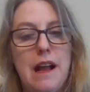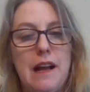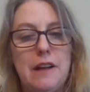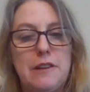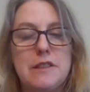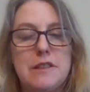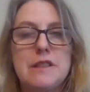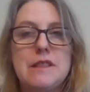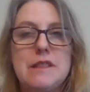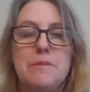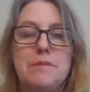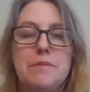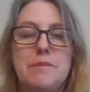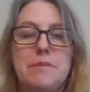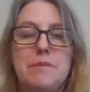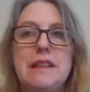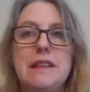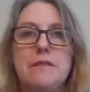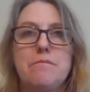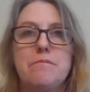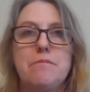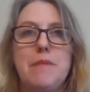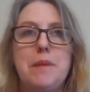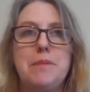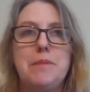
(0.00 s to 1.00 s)
And
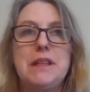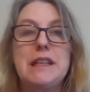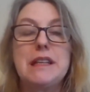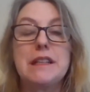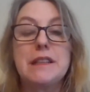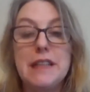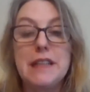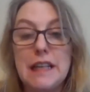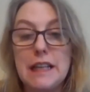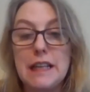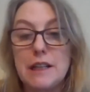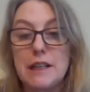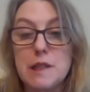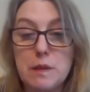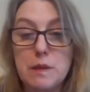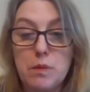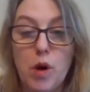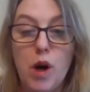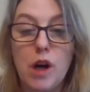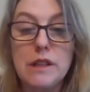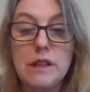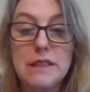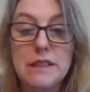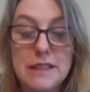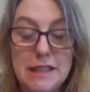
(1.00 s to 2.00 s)
something that maybe the Athena
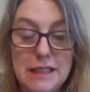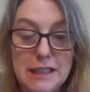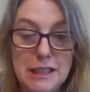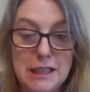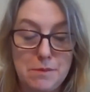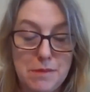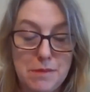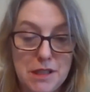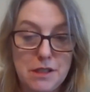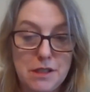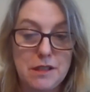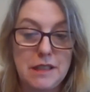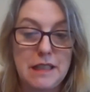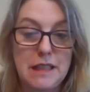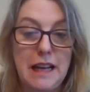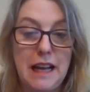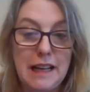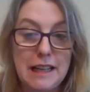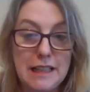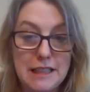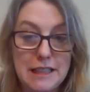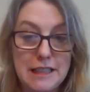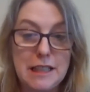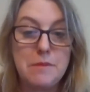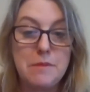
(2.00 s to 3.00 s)
Swan system has done in
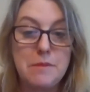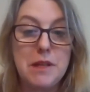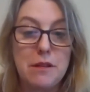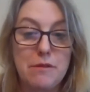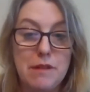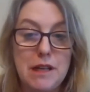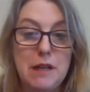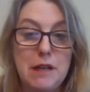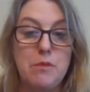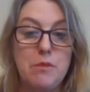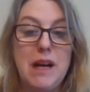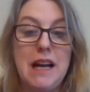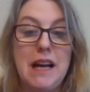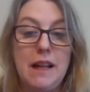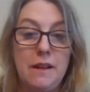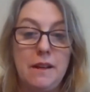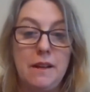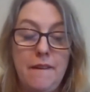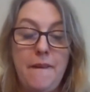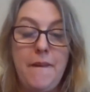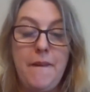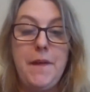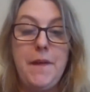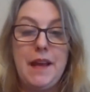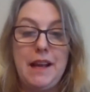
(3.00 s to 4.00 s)
academia really
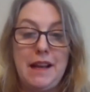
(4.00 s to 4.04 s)
well